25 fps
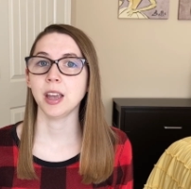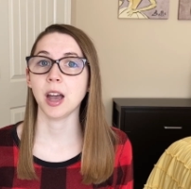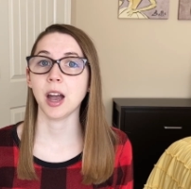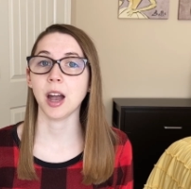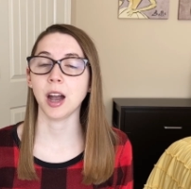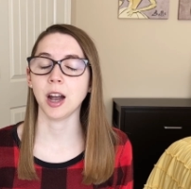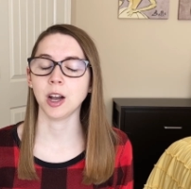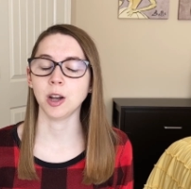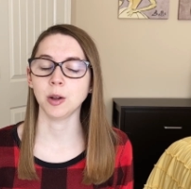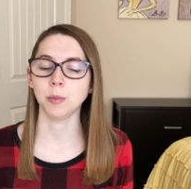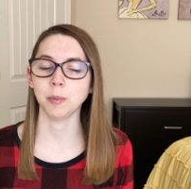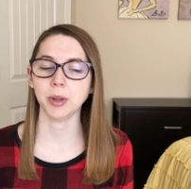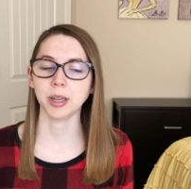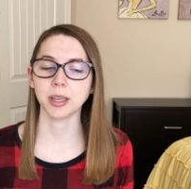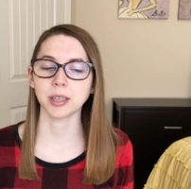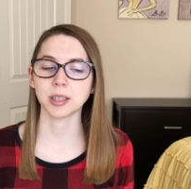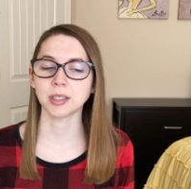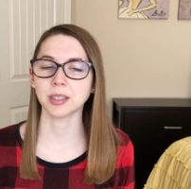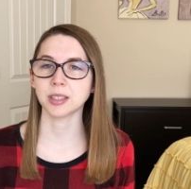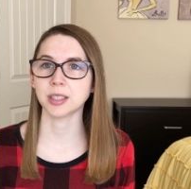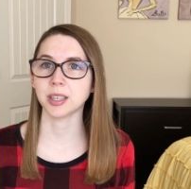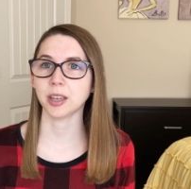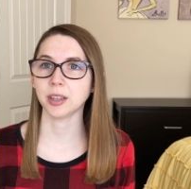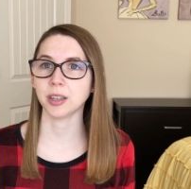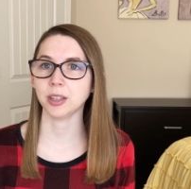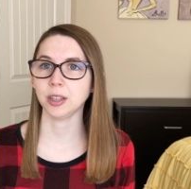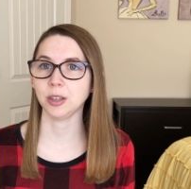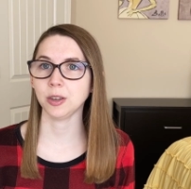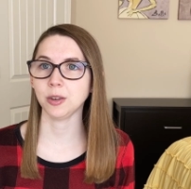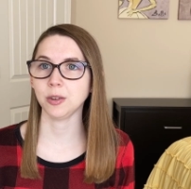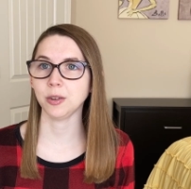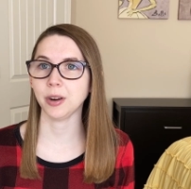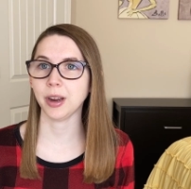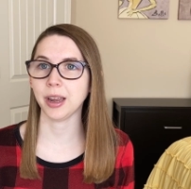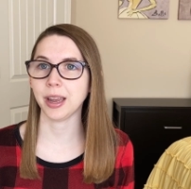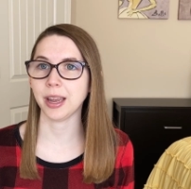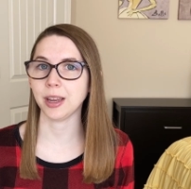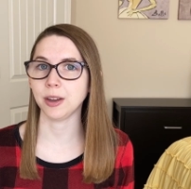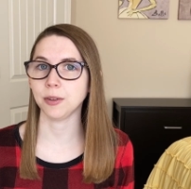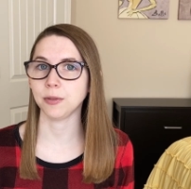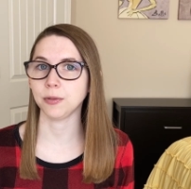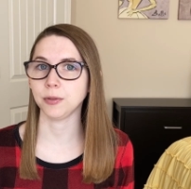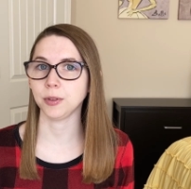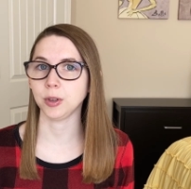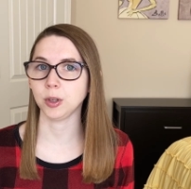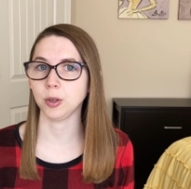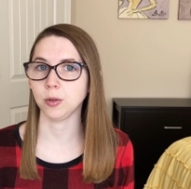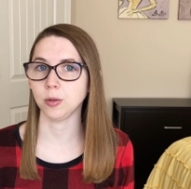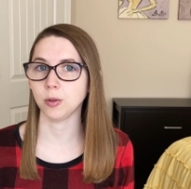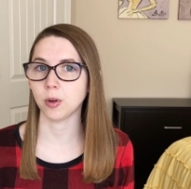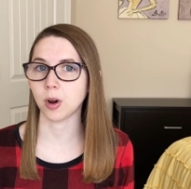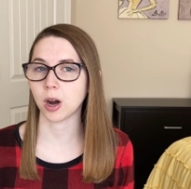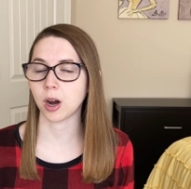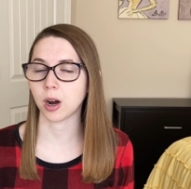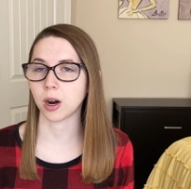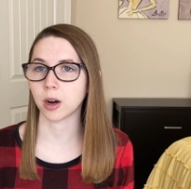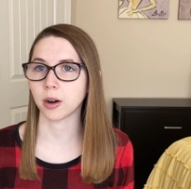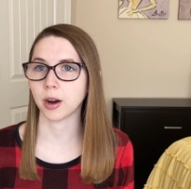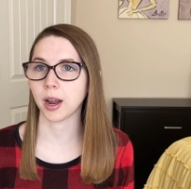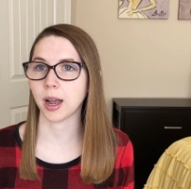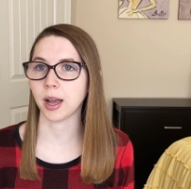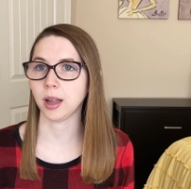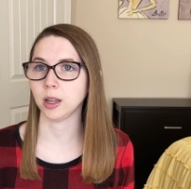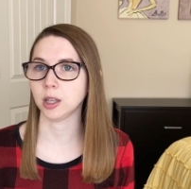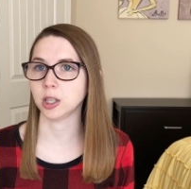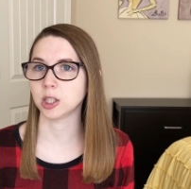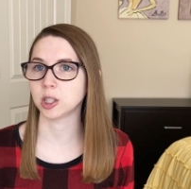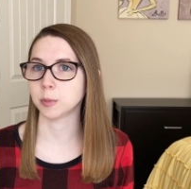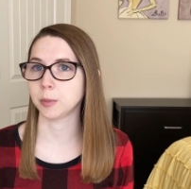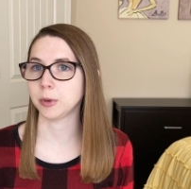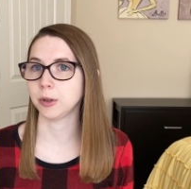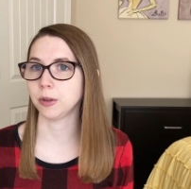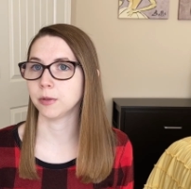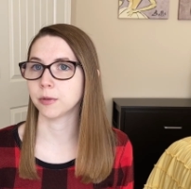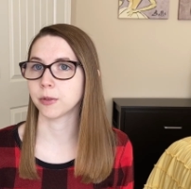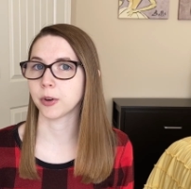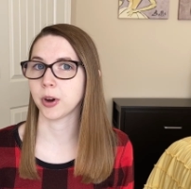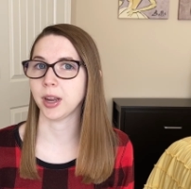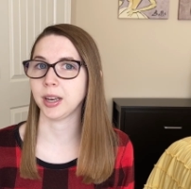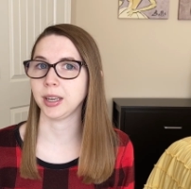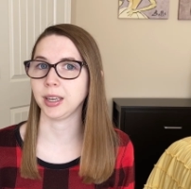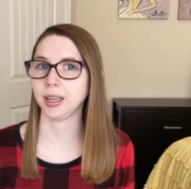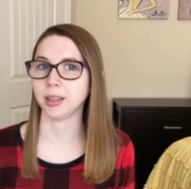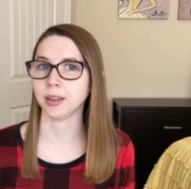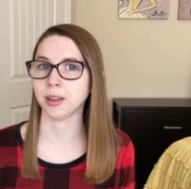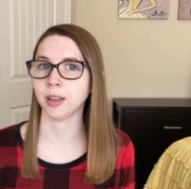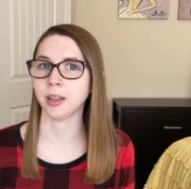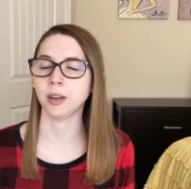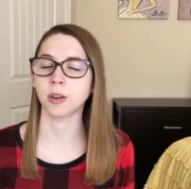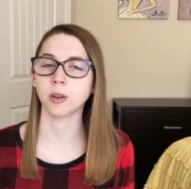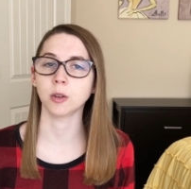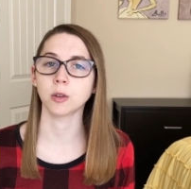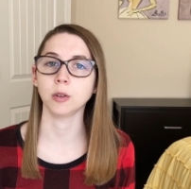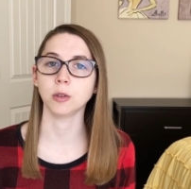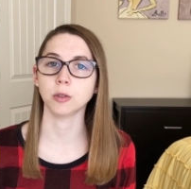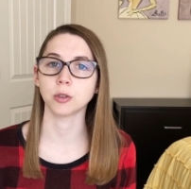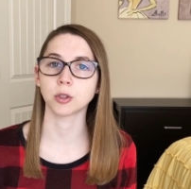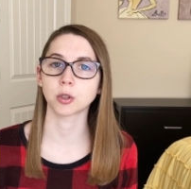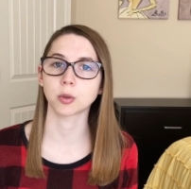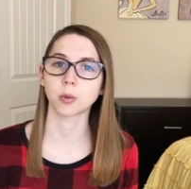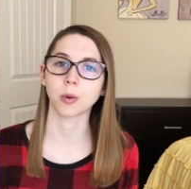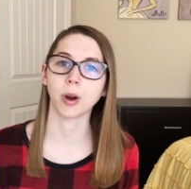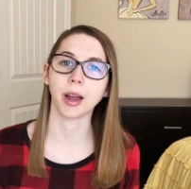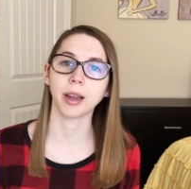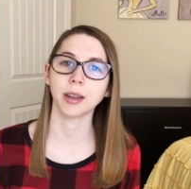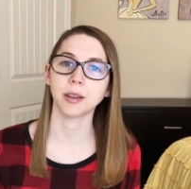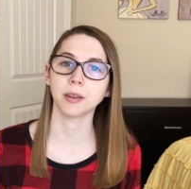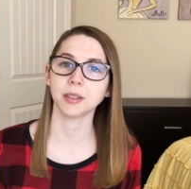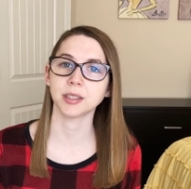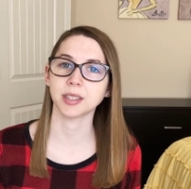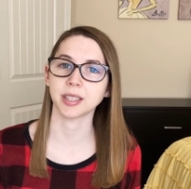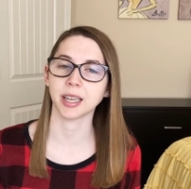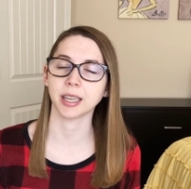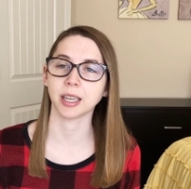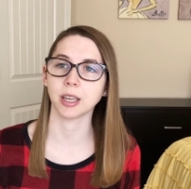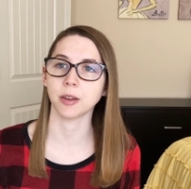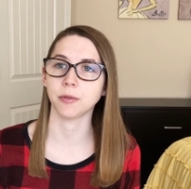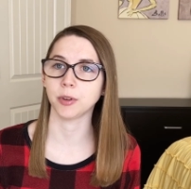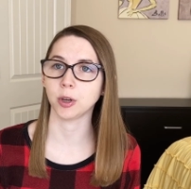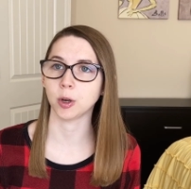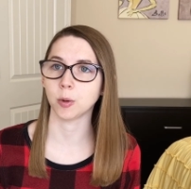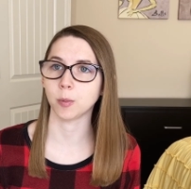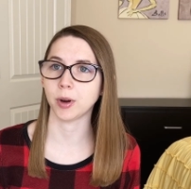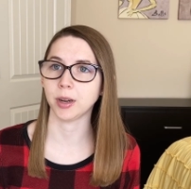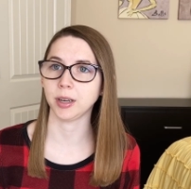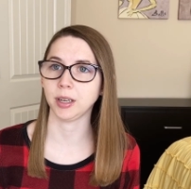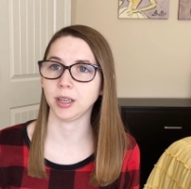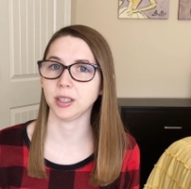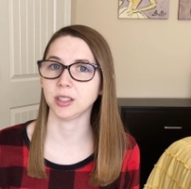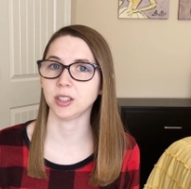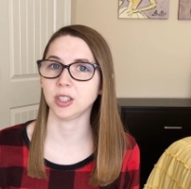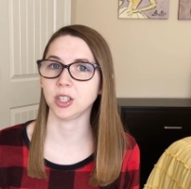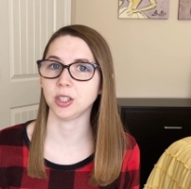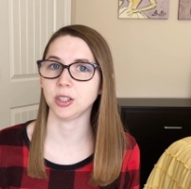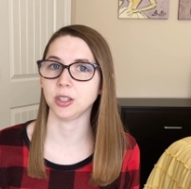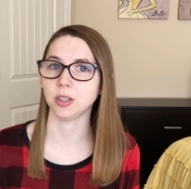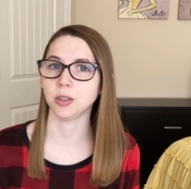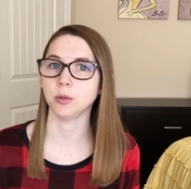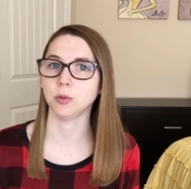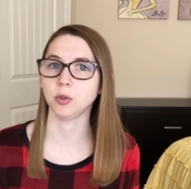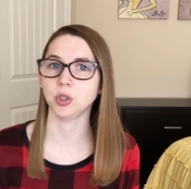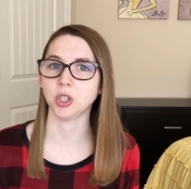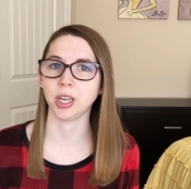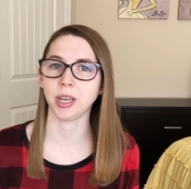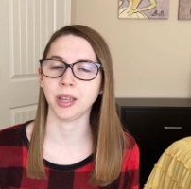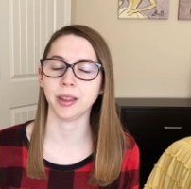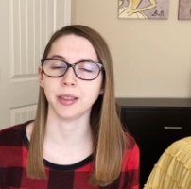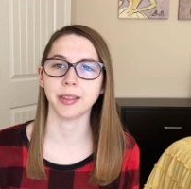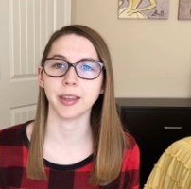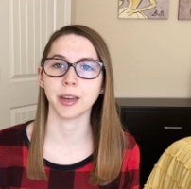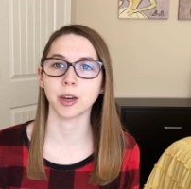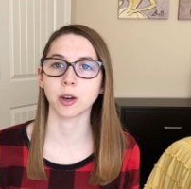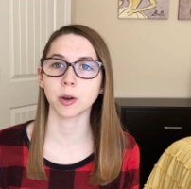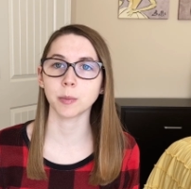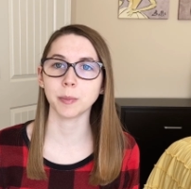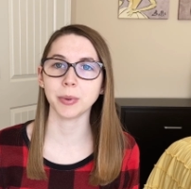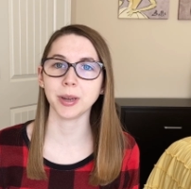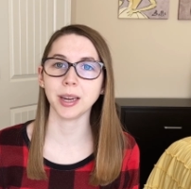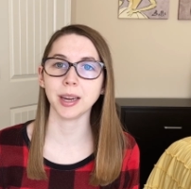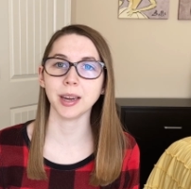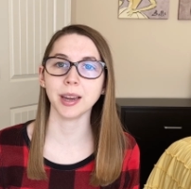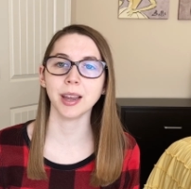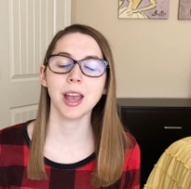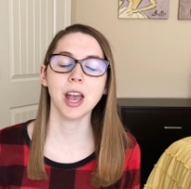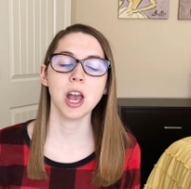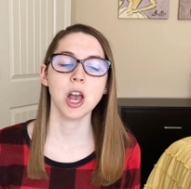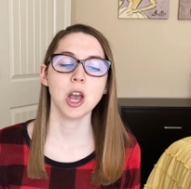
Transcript: um, it can tell you if you are eligible for any clinical trials, like if you're wanting to do gene therapy,